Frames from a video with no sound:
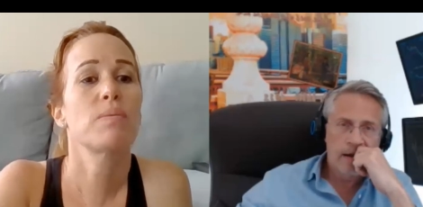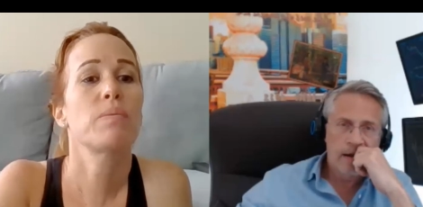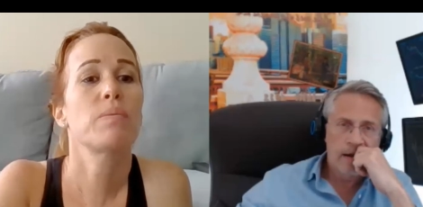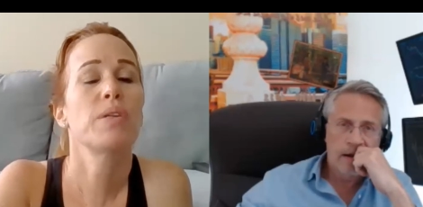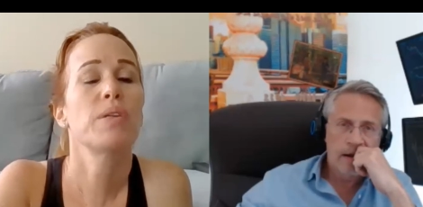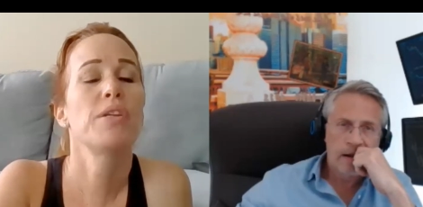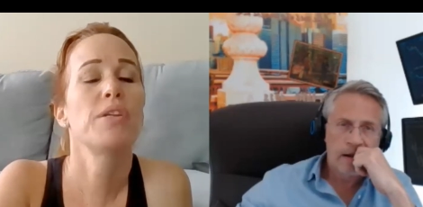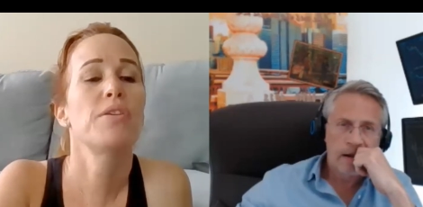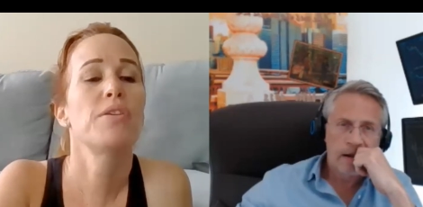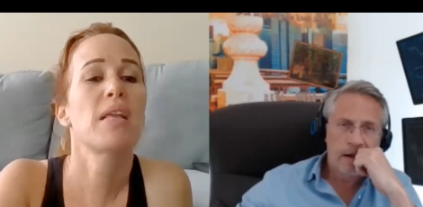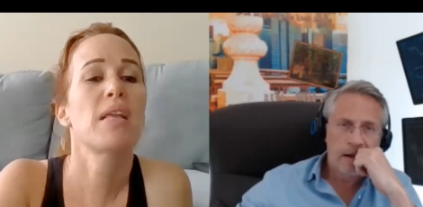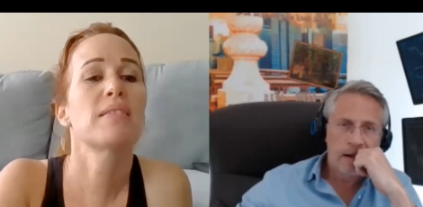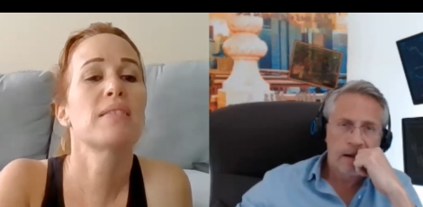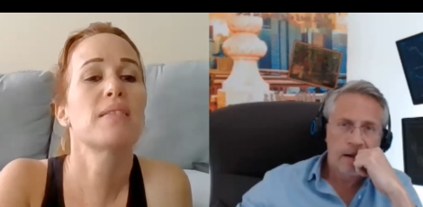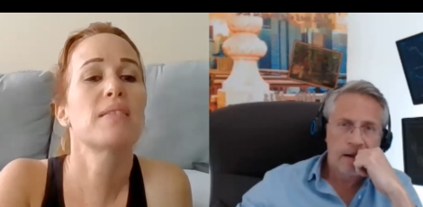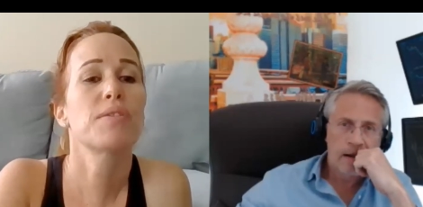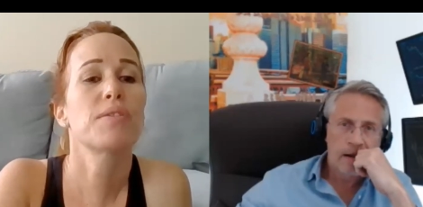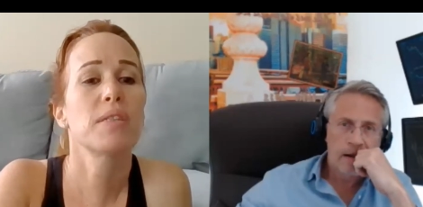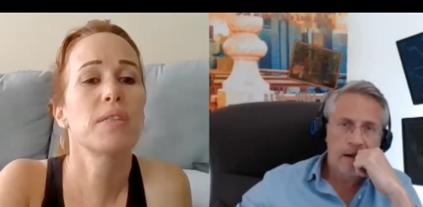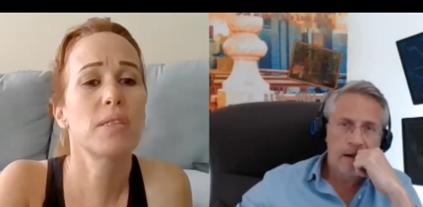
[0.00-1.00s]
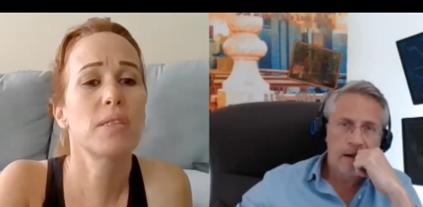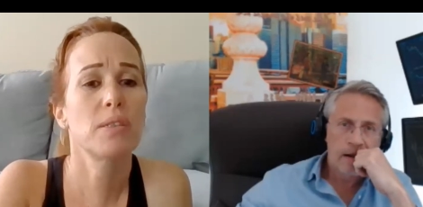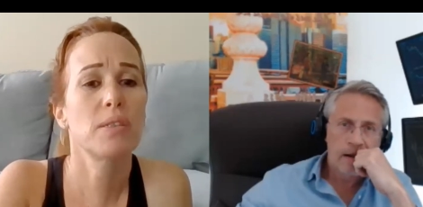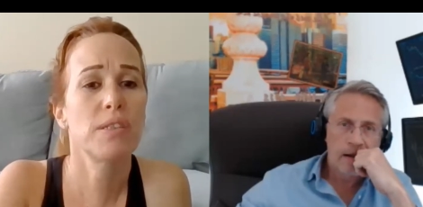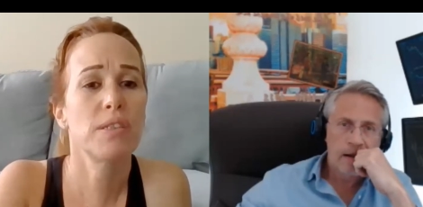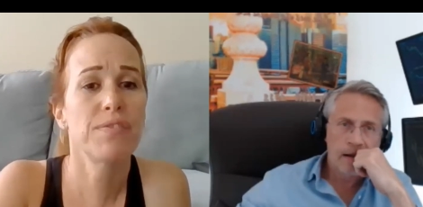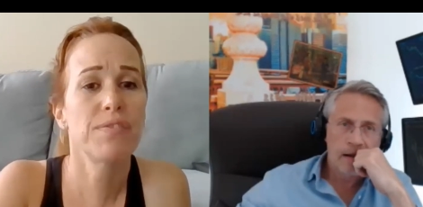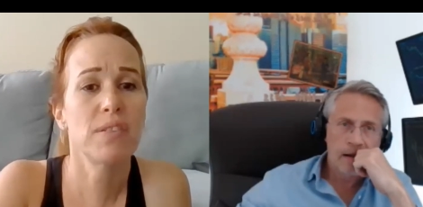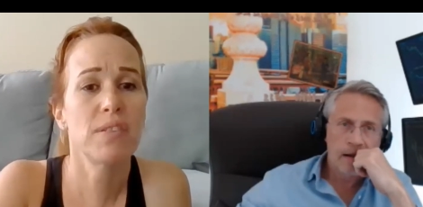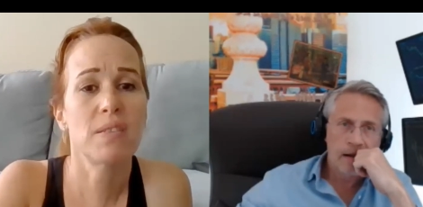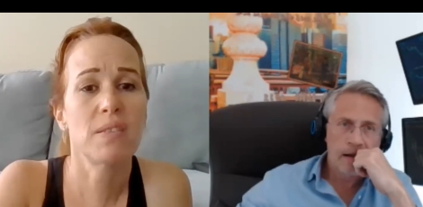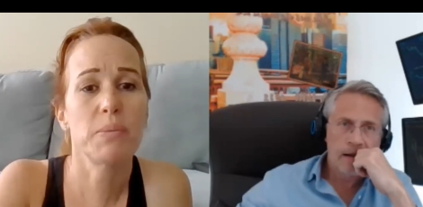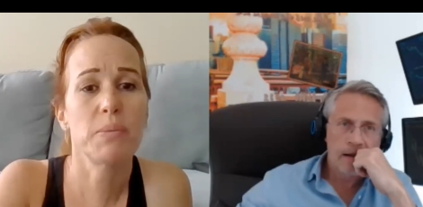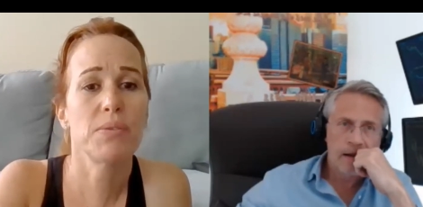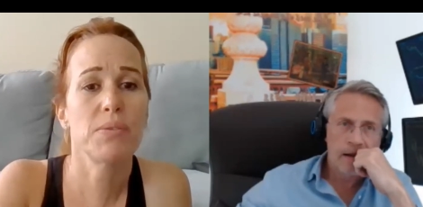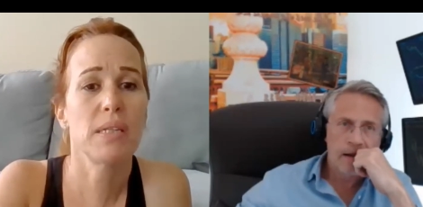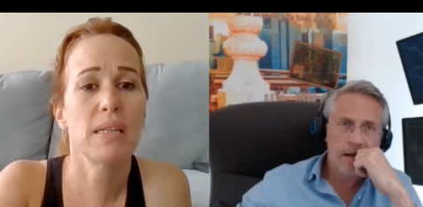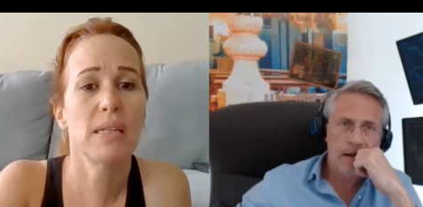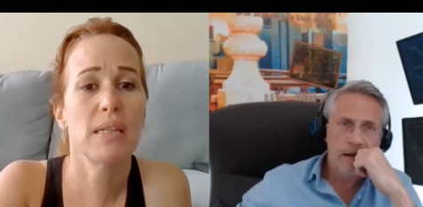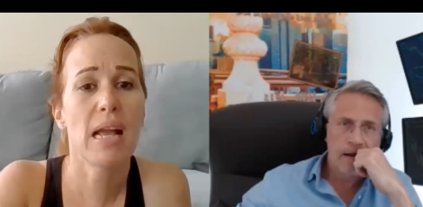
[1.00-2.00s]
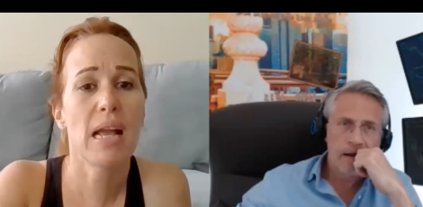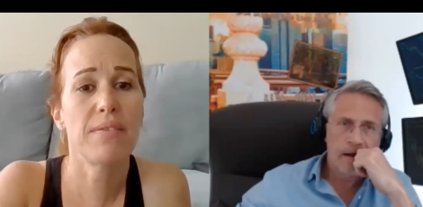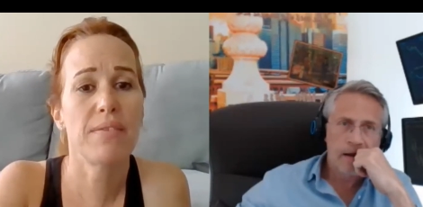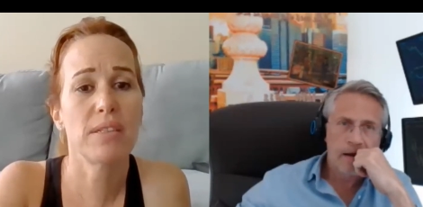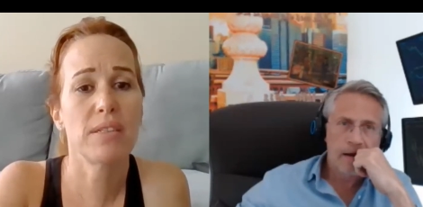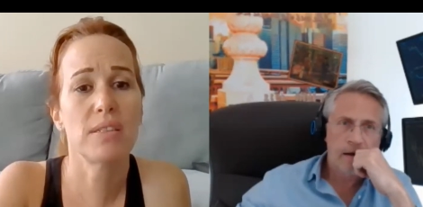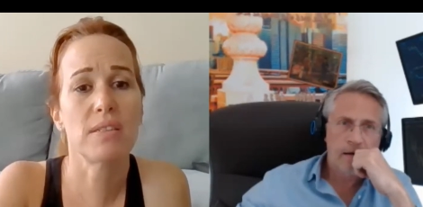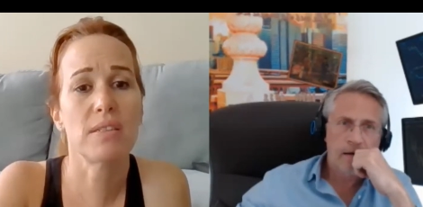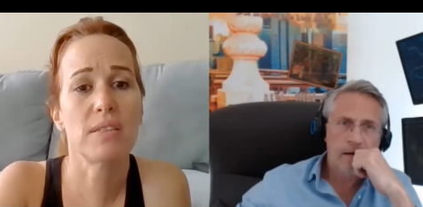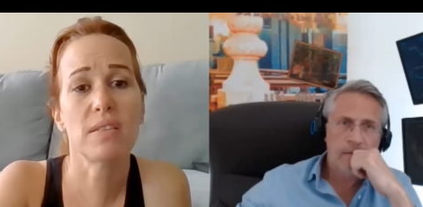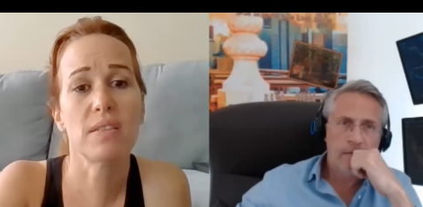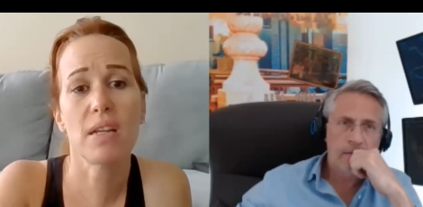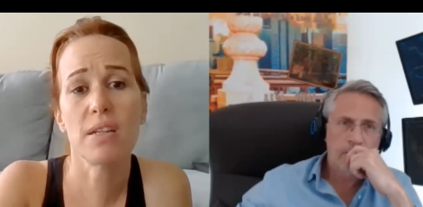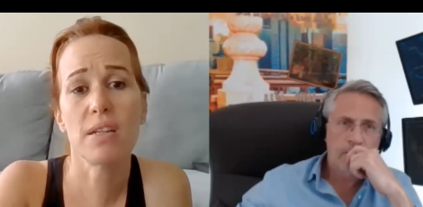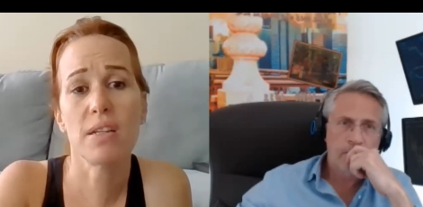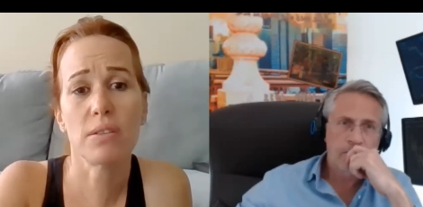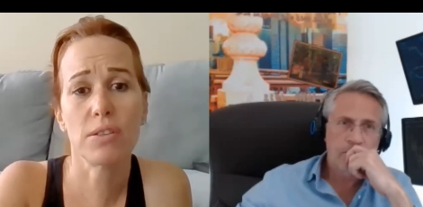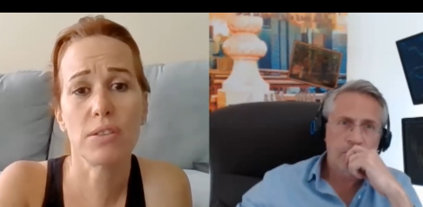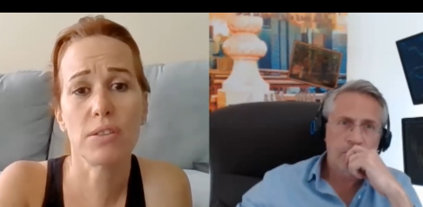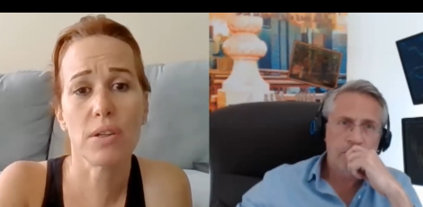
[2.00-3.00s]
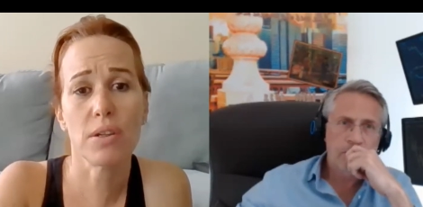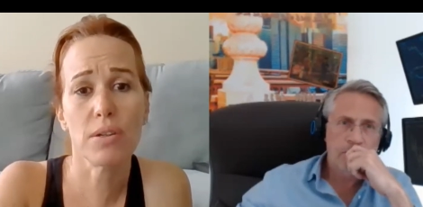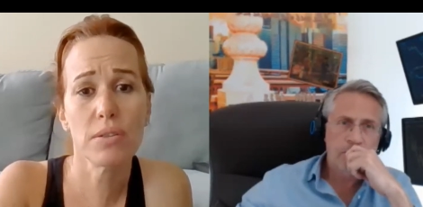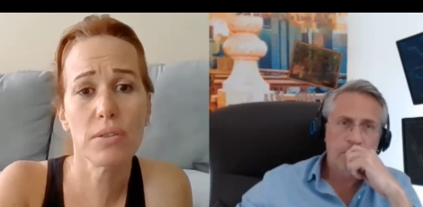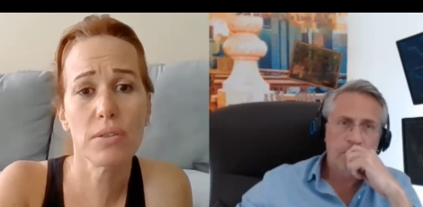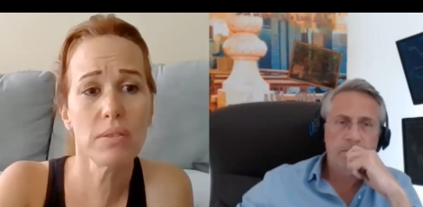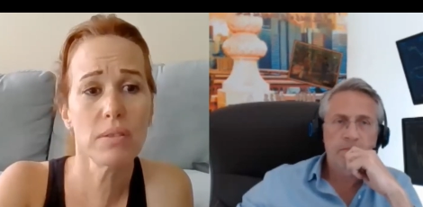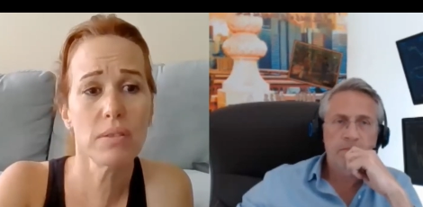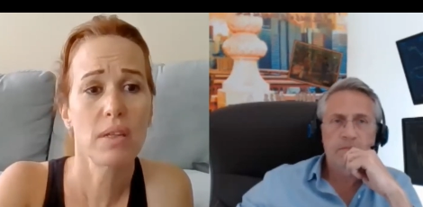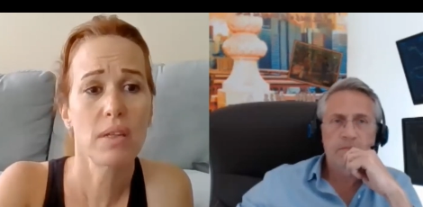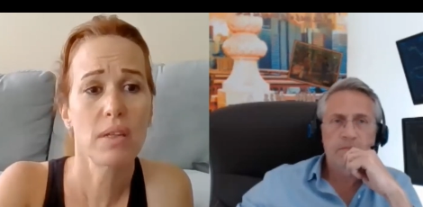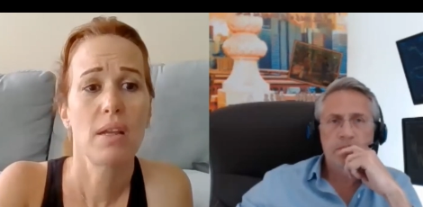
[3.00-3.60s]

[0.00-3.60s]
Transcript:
Speaker 1: you know that's the critical difference between having to study on your own